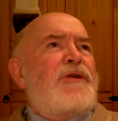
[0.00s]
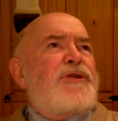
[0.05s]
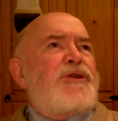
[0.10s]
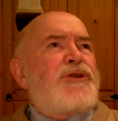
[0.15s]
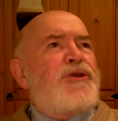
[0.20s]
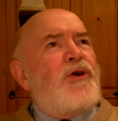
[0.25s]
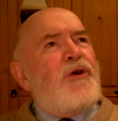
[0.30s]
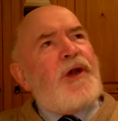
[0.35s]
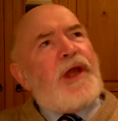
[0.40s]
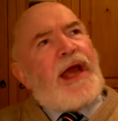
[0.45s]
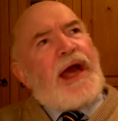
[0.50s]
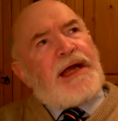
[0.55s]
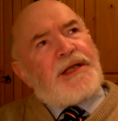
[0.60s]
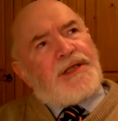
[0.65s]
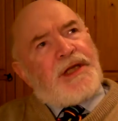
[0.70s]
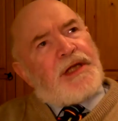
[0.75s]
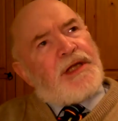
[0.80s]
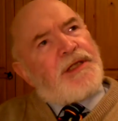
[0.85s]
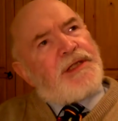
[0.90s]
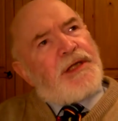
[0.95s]
the story
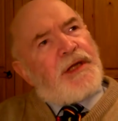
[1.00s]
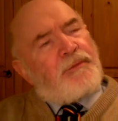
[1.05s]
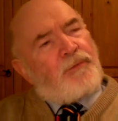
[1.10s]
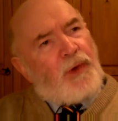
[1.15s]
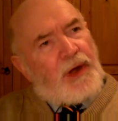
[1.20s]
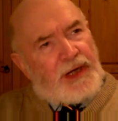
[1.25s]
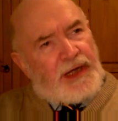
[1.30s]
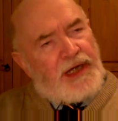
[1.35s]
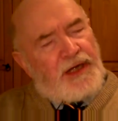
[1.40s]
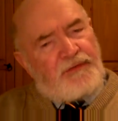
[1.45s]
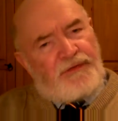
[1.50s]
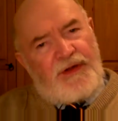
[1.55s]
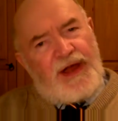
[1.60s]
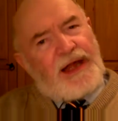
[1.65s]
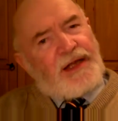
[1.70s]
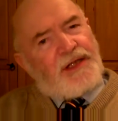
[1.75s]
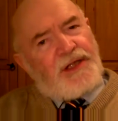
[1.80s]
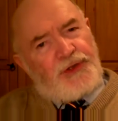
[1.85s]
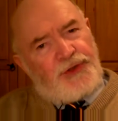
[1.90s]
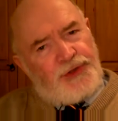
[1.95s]
has it, well, in
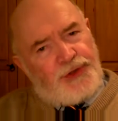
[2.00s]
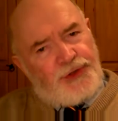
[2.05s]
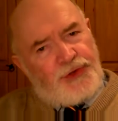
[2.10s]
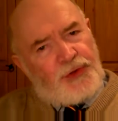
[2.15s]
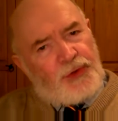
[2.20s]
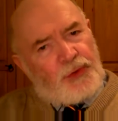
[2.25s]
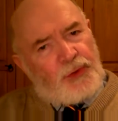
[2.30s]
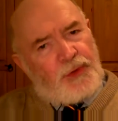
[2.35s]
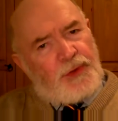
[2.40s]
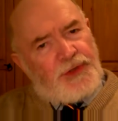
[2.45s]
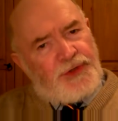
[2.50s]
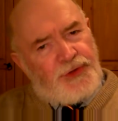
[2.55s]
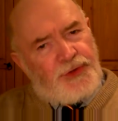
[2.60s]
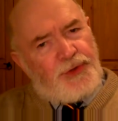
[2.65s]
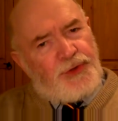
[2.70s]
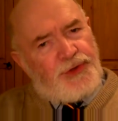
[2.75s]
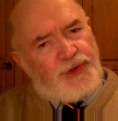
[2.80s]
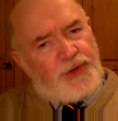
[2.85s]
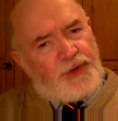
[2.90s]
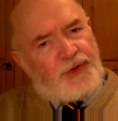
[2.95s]
fact it's true, it's a
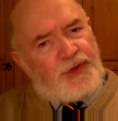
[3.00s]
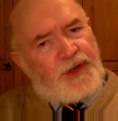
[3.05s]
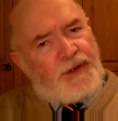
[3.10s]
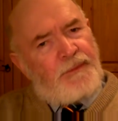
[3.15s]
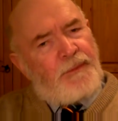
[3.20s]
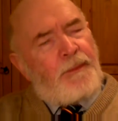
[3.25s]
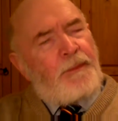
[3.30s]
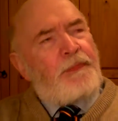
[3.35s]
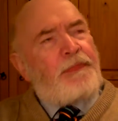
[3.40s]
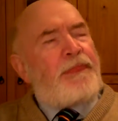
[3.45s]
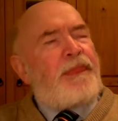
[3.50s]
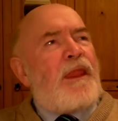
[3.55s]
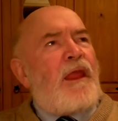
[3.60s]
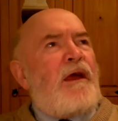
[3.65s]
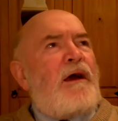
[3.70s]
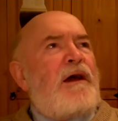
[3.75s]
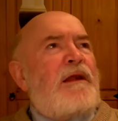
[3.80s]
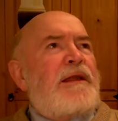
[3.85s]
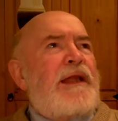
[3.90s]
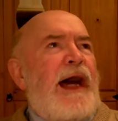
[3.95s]
true story,
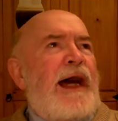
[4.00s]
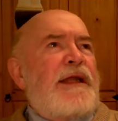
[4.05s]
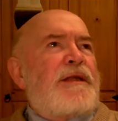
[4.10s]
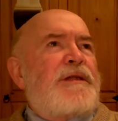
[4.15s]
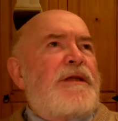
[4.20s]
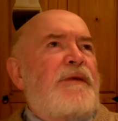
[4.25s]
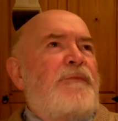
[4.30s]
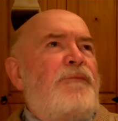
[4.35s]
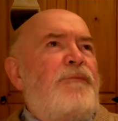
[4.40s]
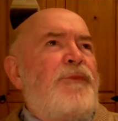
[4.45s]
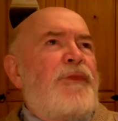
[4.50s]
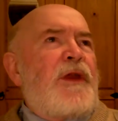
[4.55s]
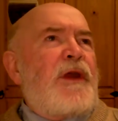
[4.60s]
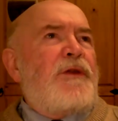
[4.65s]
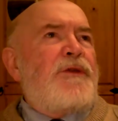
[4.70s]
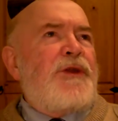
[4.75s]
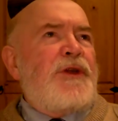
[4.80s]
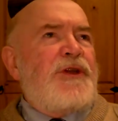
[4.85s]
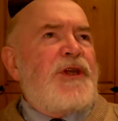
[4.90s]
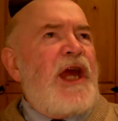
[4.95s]
that
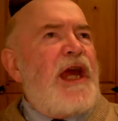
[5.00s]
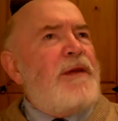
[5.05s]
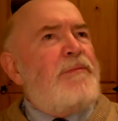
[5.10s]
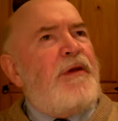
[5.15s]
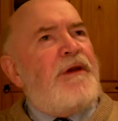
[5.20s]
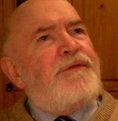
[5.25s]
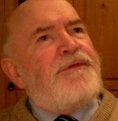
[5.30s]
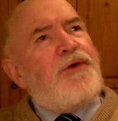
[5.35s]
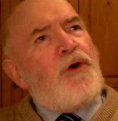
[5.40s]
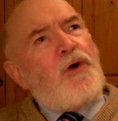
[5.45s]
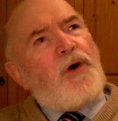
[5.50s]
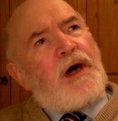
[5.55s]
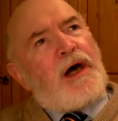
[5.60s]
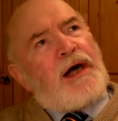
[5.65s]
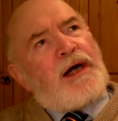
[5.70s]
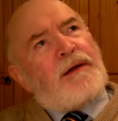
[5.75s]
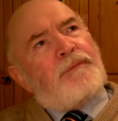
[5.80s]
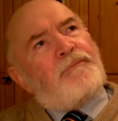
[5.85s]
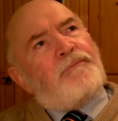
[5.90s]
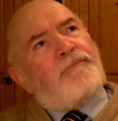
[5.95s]
the day
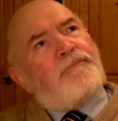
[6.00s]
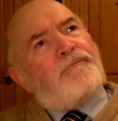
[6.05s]
before